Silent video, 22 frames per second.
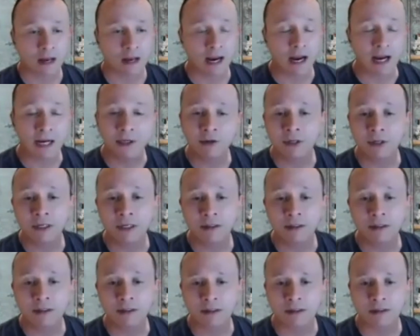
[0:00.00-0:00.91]

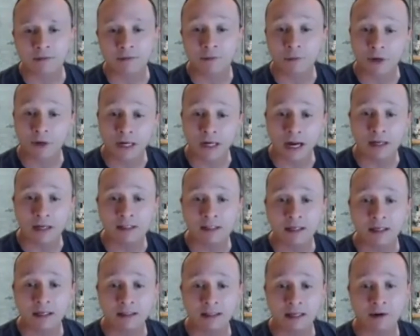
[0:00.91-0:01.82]
accurate
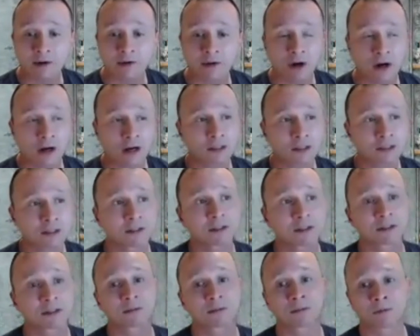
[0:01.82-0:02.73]
forecasting cloud
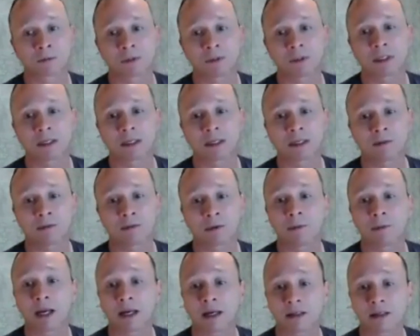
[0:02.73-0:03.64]
costs really
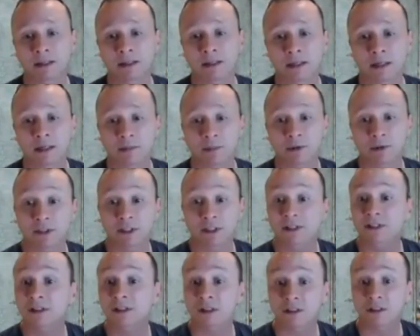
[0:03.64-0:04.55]
remains a
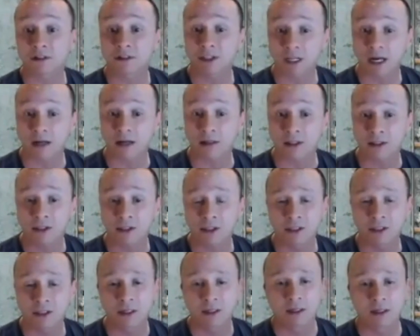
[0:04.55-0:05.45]
persistent
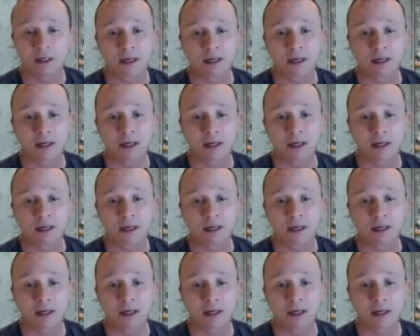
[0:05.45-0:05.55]
challenge.